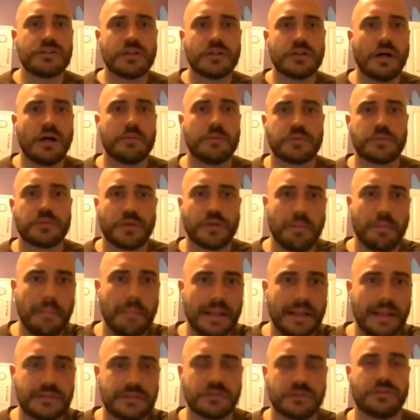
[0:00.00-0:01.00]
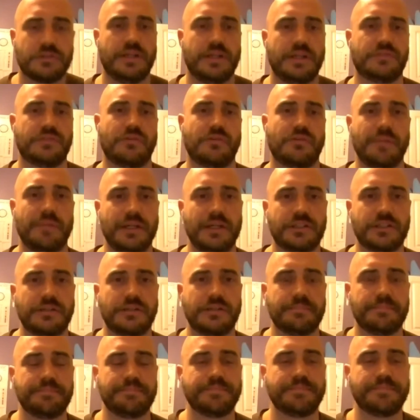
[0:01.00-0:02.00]
comes with a mental transformation
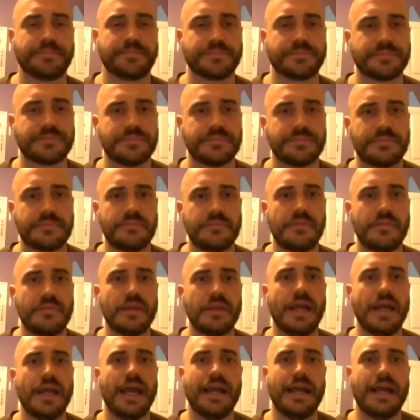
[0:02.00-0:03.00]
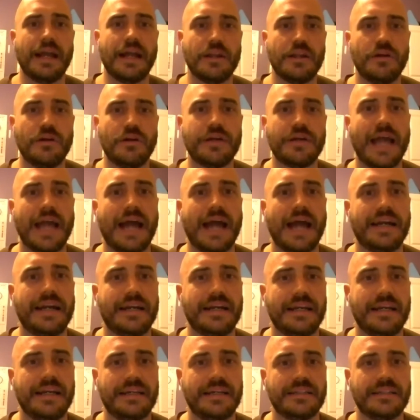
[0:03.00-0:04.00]
yeah and i look at it
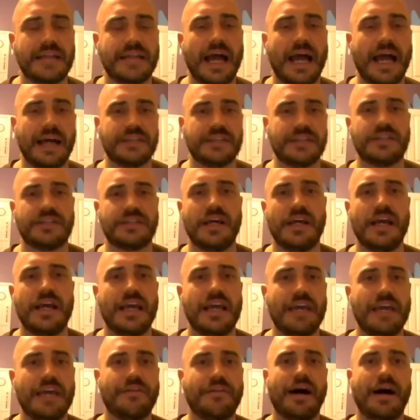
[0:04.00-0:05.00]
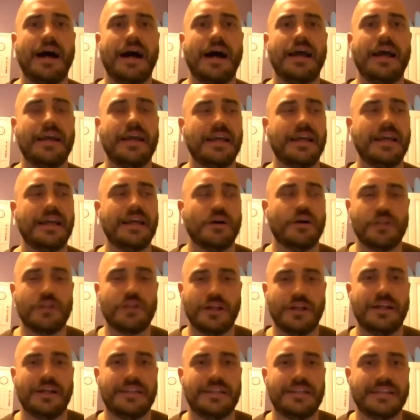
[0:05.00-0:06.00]
as if i you know
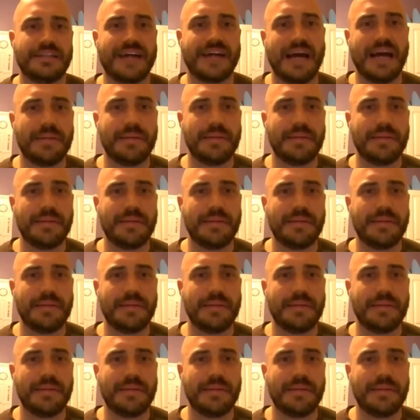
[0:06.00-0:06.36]
the diamond